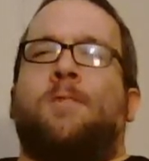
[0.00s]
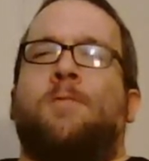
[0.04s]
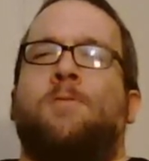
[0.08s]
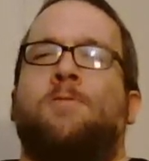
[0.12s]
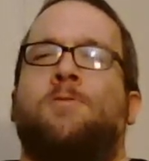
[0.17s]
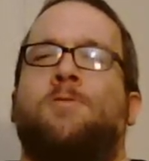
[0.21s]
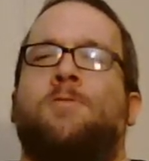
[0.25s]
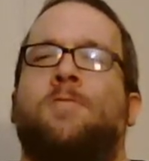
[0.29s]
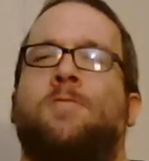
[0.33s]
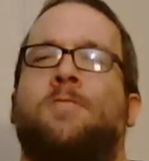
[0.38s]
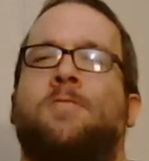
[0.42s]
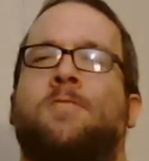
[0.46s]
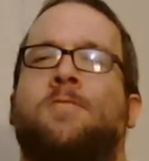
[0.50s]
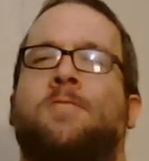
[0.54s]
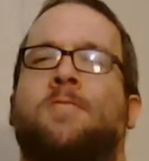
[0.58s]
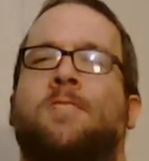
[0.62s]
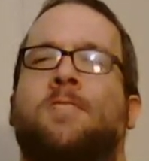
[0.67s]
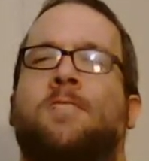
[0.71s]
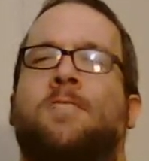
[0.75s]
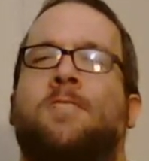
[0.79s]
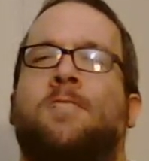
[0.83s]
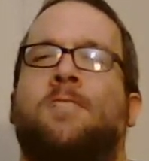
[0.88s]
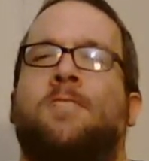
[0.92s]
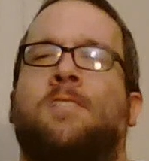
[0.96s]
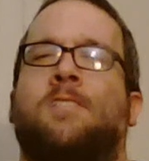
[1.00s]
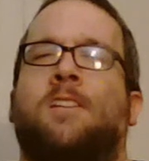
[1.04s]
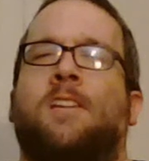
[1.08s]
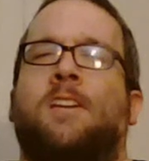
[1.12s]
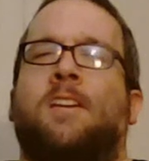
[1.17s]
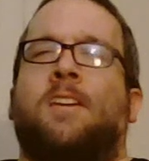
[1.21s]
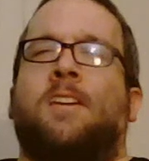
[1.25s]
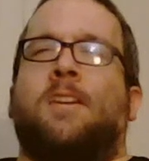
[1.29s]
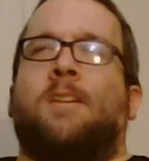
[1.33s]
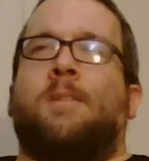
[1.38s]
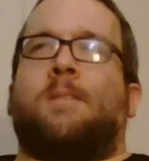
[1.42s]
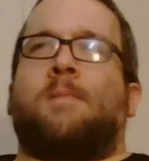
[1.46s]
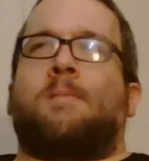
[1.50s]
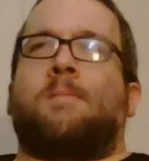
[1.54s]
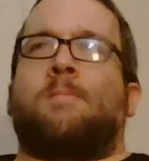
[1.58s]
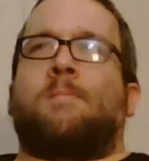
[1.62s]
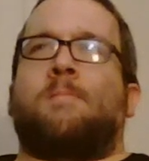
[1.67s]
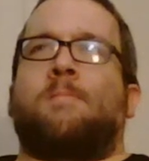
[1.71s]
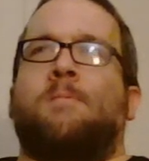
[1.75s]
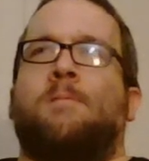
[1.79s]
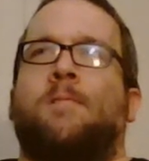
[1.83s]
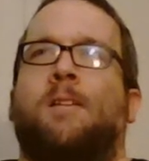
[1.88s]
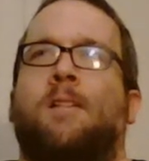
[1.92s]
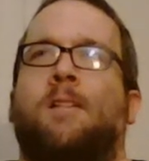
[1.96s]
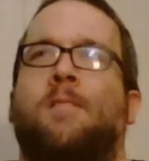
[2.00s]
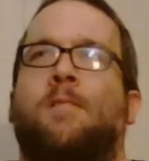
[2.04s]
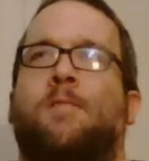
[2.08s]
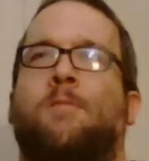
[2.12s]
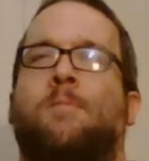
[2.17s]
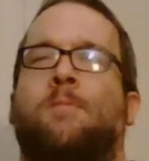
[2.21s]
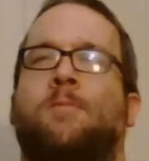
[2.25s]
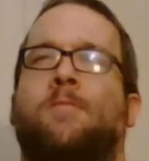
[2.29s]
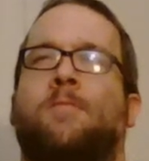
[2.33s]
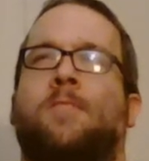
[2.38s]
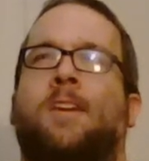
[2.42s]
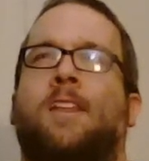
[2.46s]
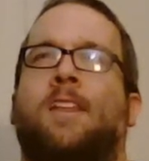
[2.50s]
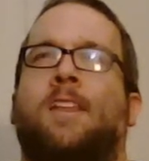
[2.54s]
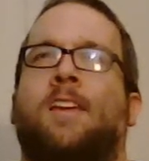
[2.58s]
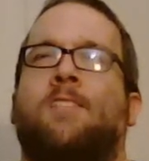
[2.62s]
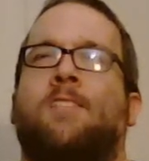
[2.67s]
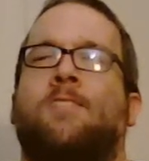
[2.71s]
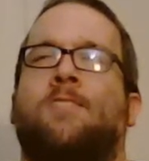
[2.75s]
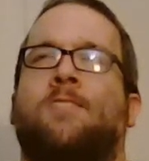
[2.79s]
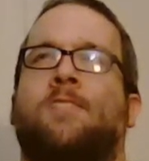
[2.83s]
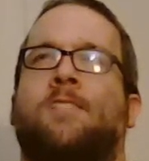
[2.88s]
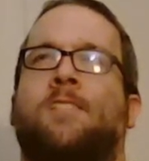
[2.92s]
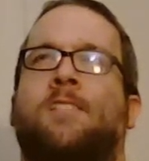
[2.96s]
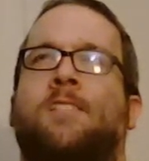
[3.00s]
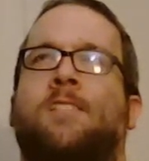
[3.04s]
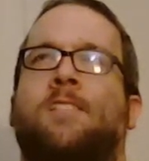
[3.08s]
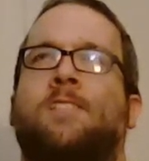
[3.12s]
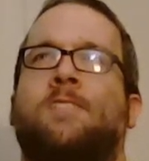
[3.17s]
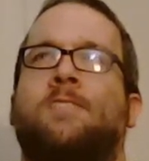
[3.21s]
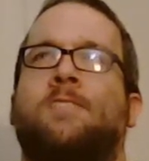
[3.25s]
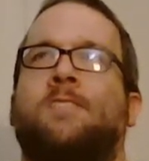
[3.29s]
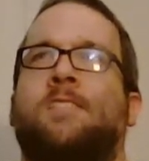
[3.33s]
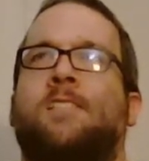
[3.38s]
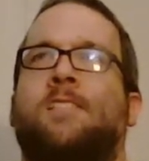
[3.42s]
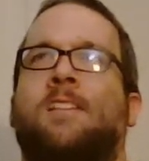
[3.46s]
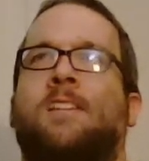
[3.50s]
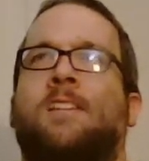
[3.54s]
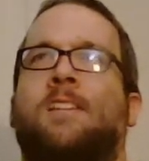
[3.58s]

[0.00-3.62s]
emotions or like a normal teenager does,